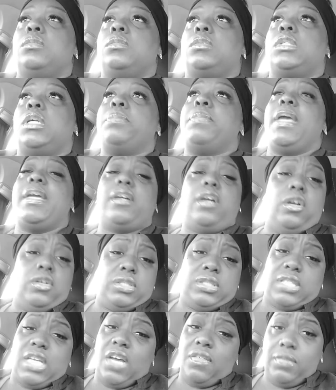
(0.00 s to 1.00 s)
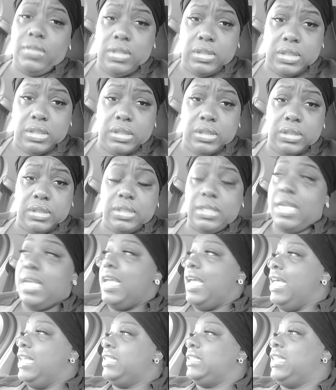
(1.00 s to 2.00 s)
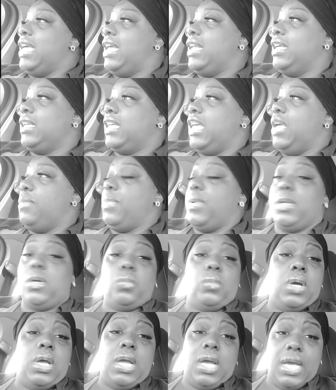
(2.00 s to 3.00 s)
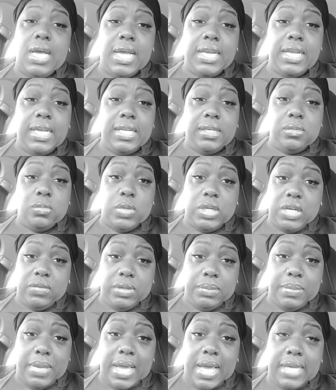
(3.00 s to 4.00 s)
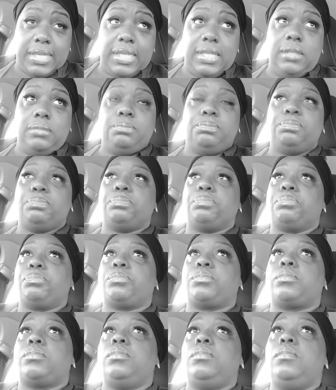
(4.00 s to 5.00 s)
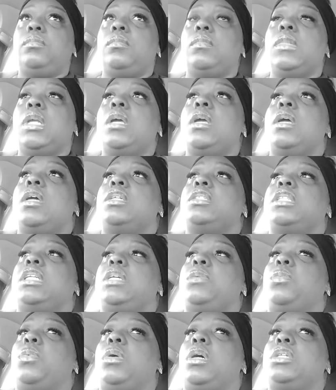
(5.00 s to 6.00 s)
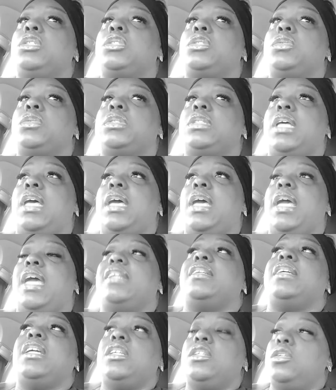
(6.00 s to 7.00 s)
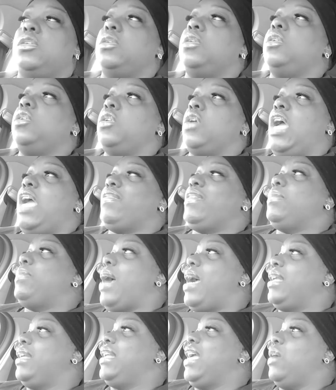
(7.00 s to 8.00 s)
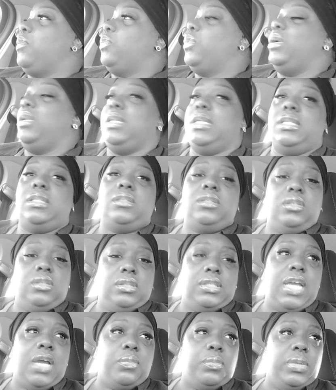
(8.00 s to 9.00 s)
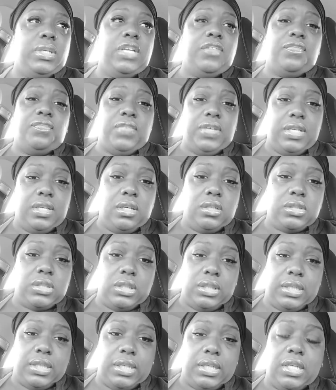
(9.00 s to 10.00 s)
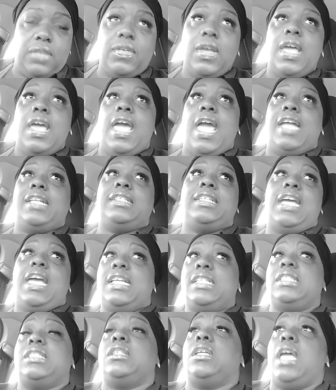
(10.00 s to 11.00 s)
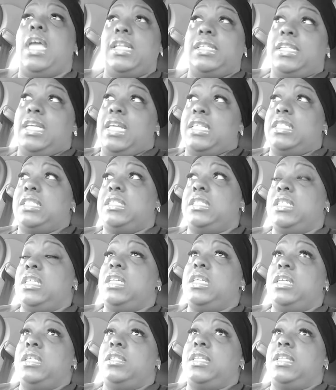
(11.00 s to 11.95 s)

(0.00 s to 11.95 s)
to make herself look good instead of keeping it 100 with everybody she wants to say, and then you know everybody that really that really feels Liv and that and that see